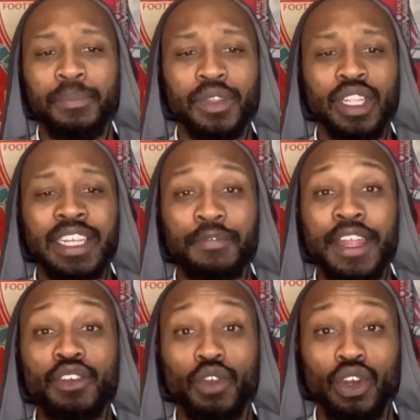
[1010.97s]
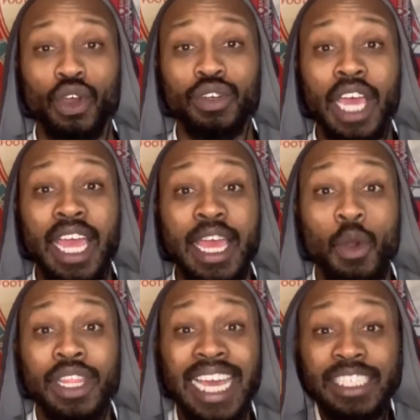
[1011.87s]
defender on loan,
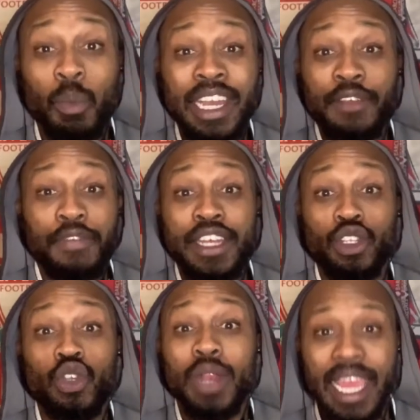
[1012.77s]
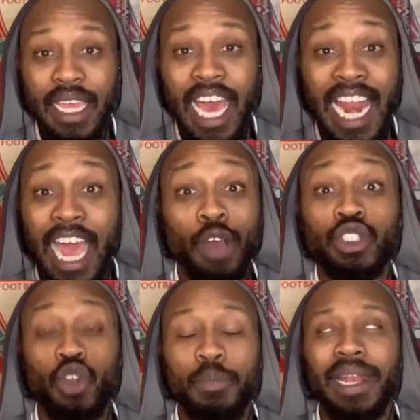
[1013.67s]
that's one defender too late. I'll
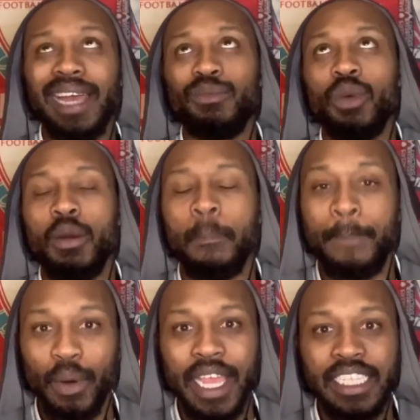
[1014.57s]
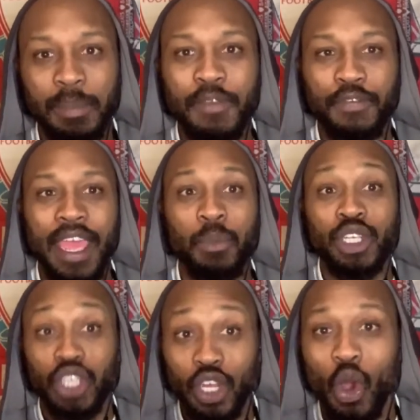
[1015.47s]
still be like, well, boy, to be fair, we
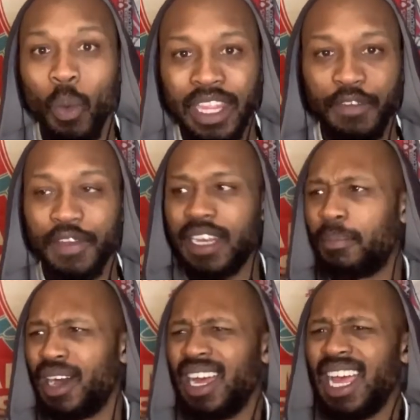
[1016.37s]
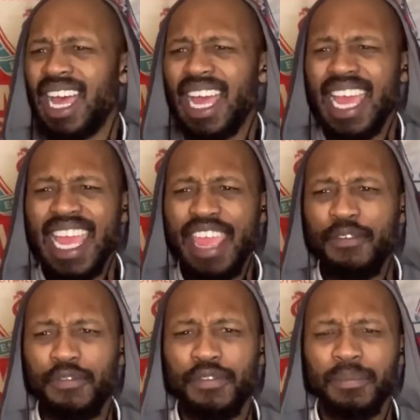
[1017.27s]
should have got one defender. But if